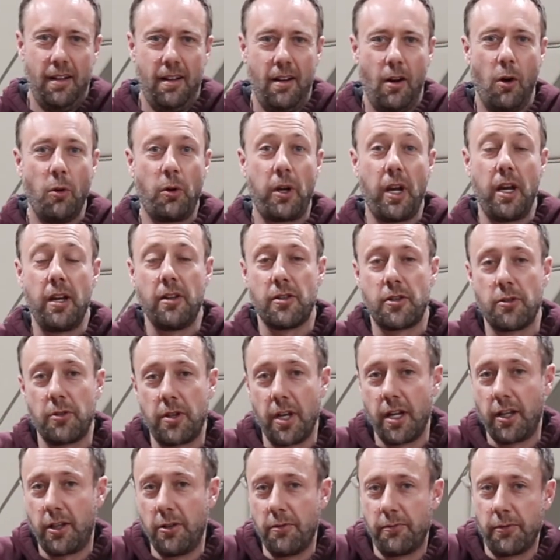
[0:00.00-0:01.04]
Okay, so
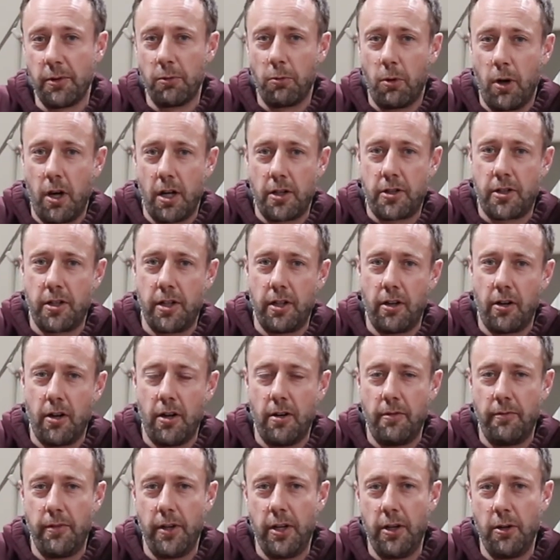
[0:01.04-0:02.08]
thank you for watching
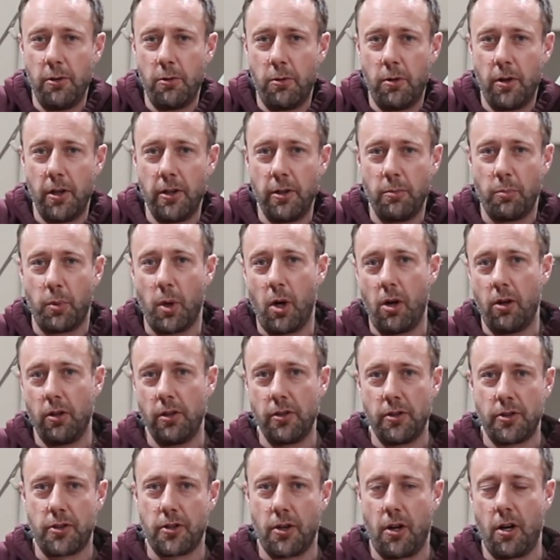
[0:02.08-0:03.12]
our video on the ball
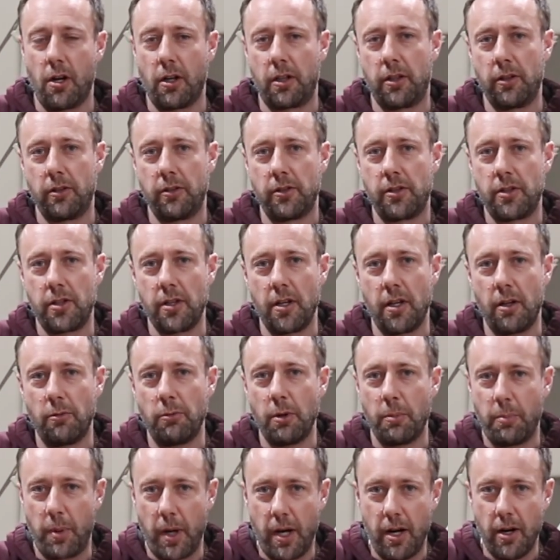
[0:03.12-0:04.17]
and socket
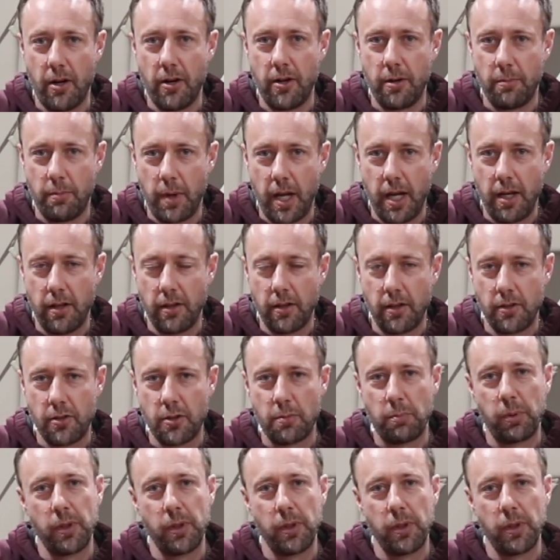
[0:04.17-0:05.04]
repair and maintenance.